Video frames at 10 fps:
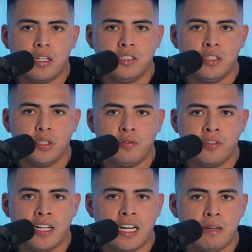to do if
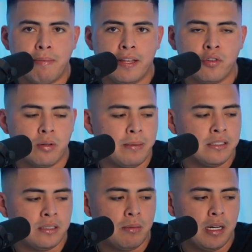you're getting mentored by
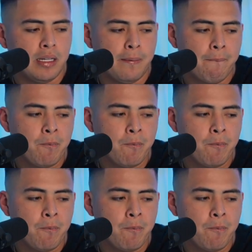somebody.